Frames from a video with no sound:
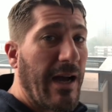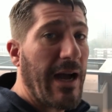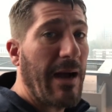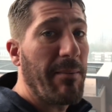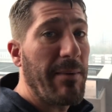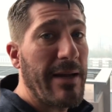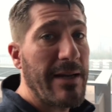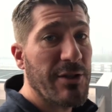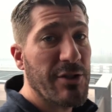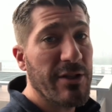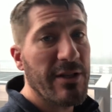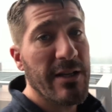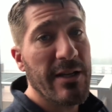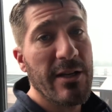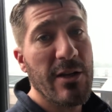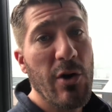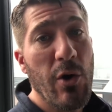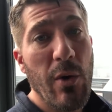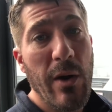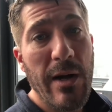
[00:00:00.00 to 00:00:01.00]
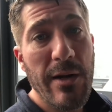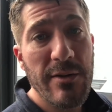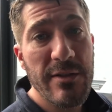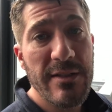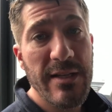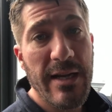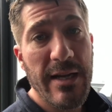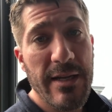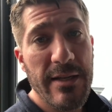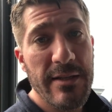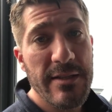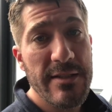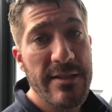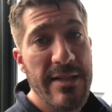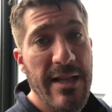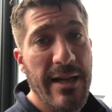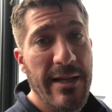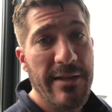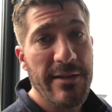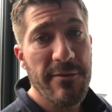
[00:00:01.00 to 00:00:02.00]
I'm actually going to go outside. It's
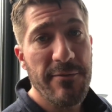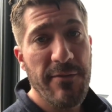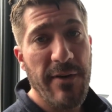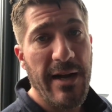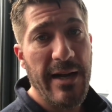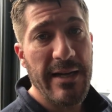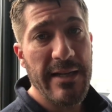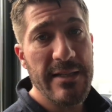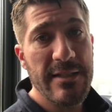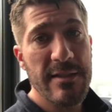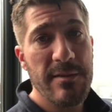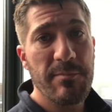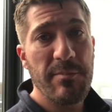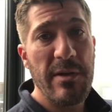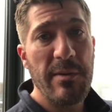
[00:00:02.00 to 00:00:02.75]
not advised.